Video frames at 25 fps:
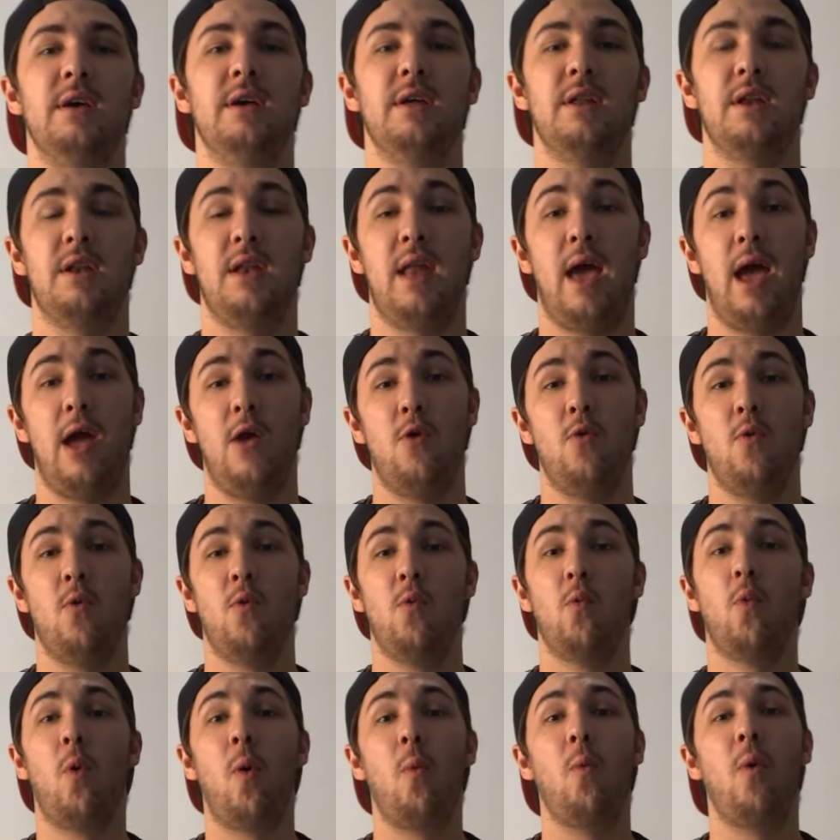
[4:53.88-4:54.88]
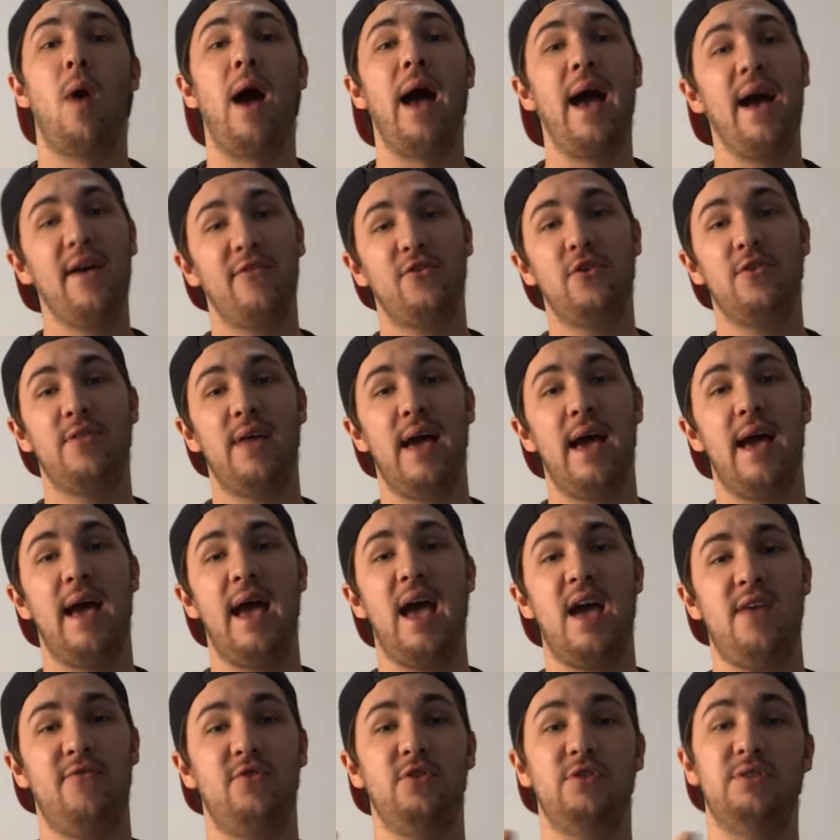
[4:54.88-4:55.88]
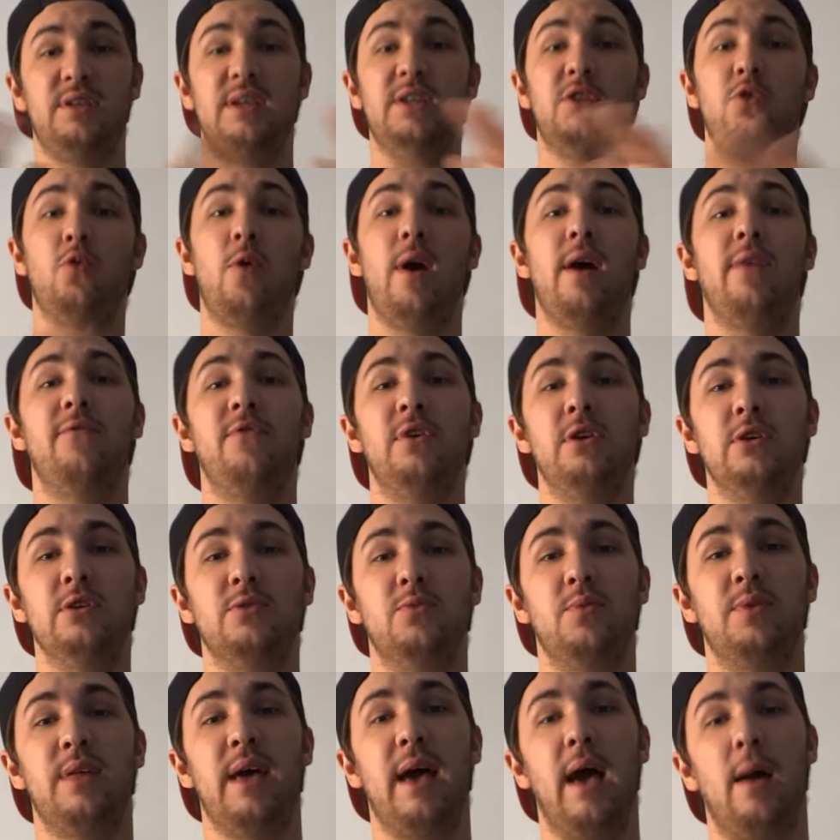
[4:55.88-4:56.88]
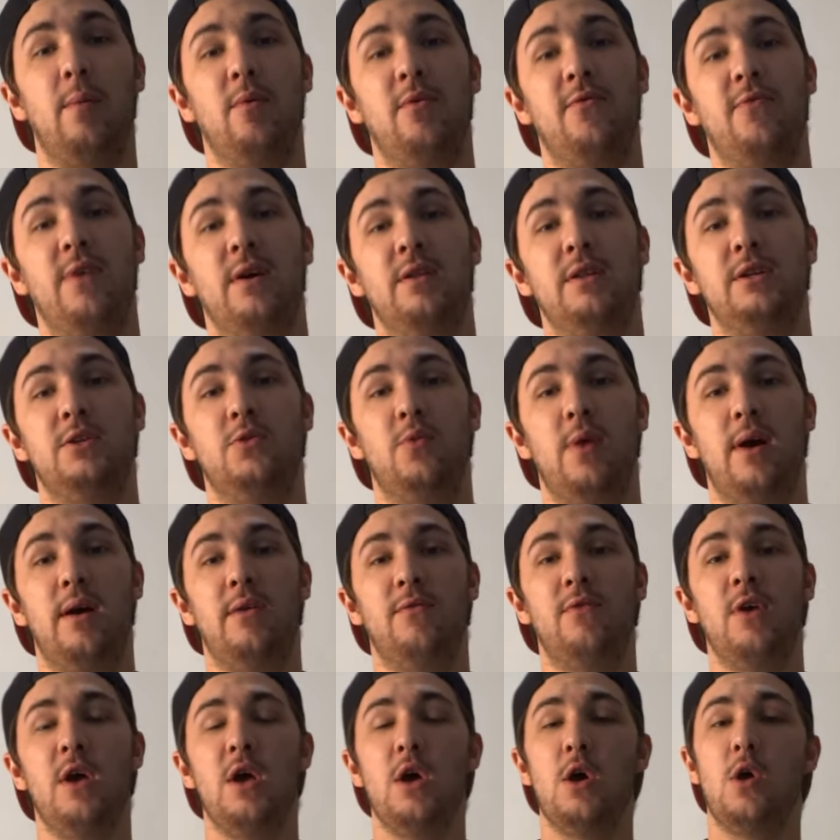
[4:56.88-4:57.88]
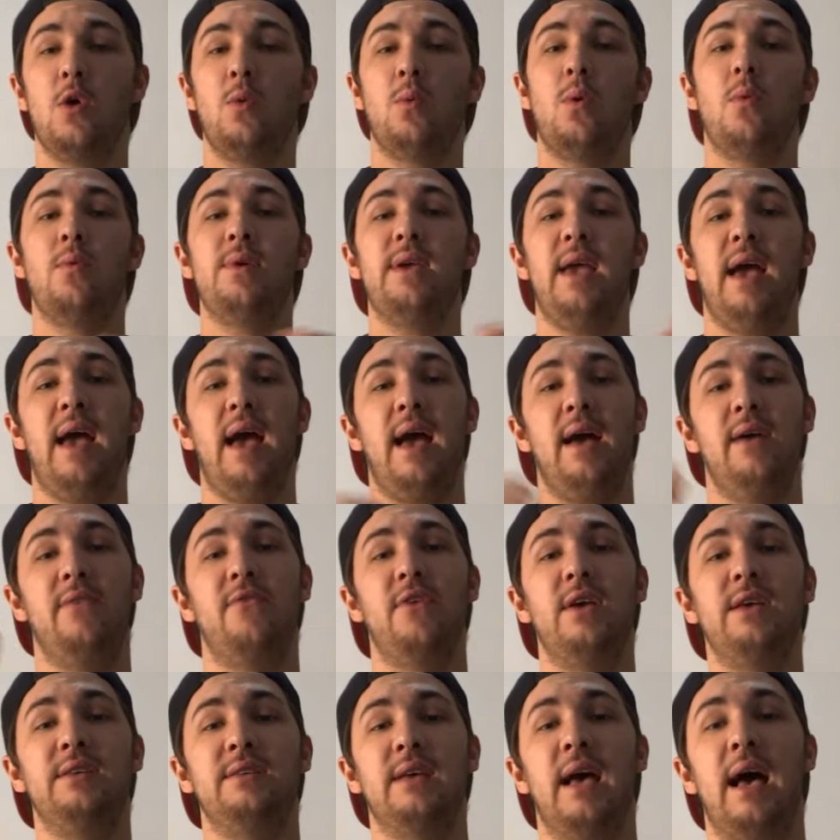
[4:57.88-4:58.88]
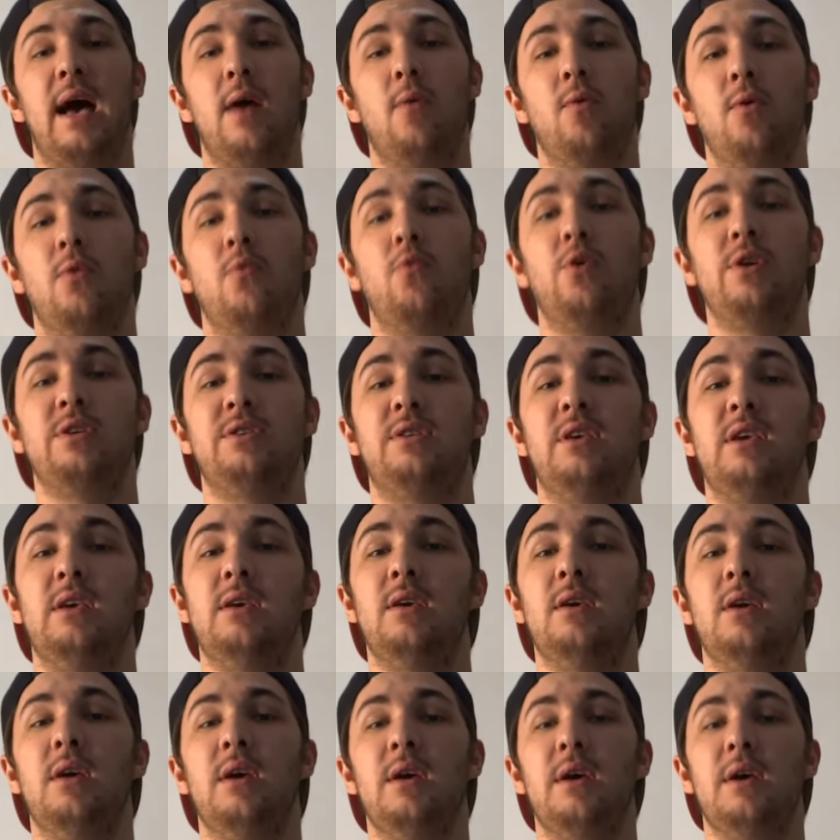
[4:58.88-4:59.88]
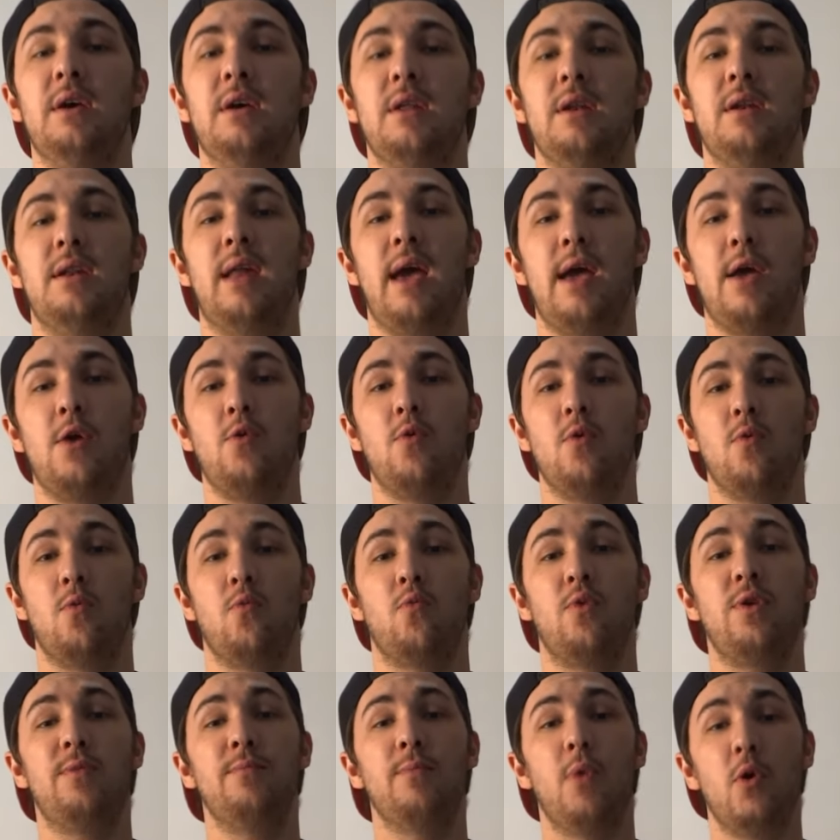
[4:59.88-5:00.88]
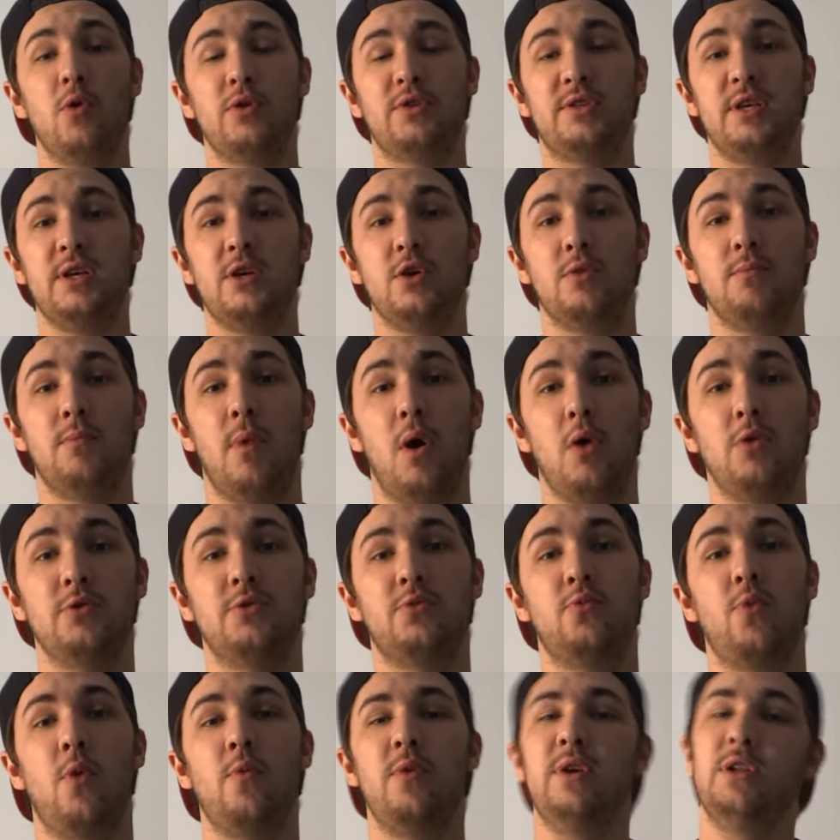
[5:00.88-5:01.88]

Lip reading: Now after that, after say 12 years with the Aberfeldy 12, what we have is our whiskey. Now, with most single malts, what we